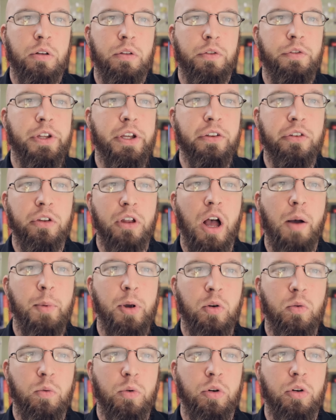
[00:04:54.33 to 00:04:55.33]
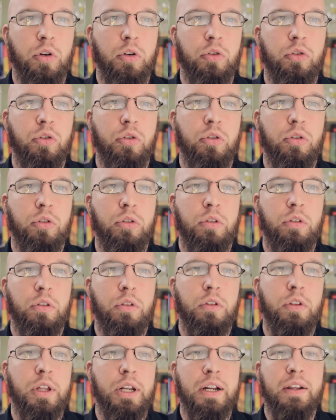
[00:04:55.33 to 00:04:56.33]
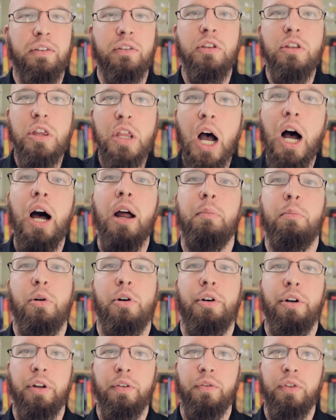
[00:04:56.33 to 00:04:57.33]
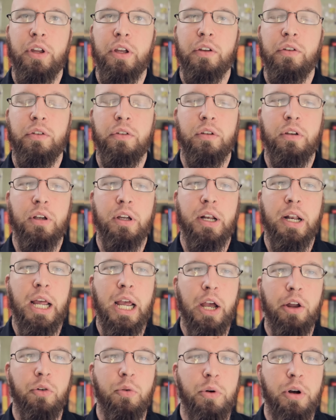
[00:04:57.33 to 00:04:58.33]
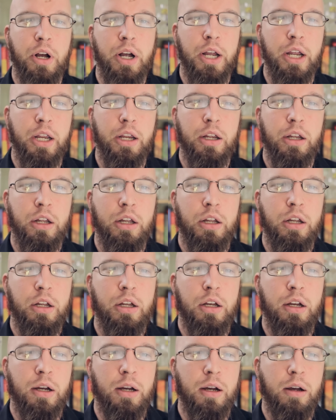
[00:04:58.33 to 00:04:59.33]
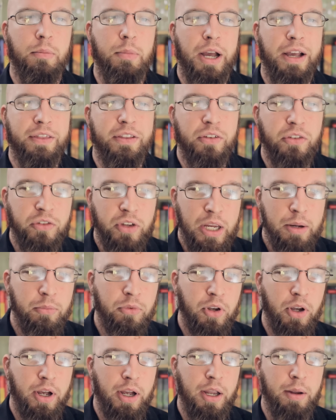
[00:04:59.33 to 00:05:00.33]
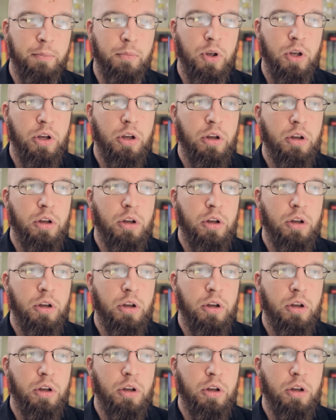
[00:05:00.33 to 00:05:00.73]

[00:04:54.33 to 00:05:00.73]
the Islamic world that is not part of this, and how do I At the same time,